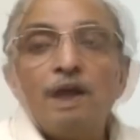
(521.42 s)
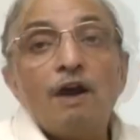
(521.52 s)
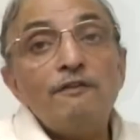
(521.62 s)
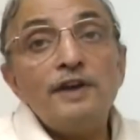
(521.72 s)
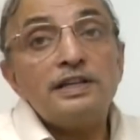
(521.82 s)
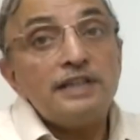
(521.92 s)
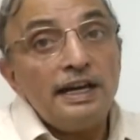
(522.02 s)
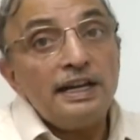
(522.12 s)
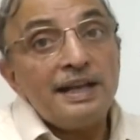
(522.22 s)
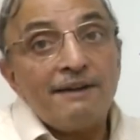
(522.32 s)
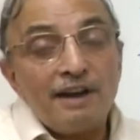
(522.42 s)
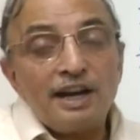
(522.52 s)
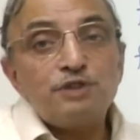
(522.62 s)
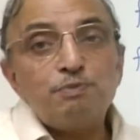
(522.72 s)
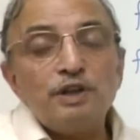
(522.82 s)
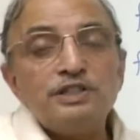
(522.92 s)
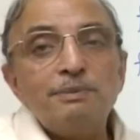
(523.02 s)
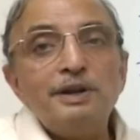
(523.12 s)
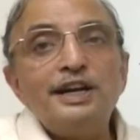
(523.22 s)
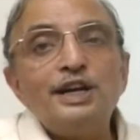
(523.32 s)
Obviously, it is our
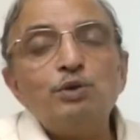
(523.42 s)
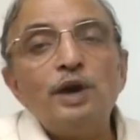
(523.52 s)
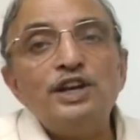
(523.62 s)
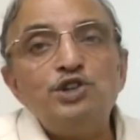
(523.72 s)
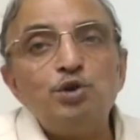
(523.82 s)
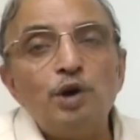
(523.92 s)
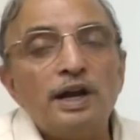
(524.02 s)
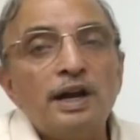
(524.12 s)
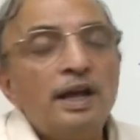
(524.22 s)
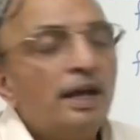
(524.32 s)
responsibility to ensure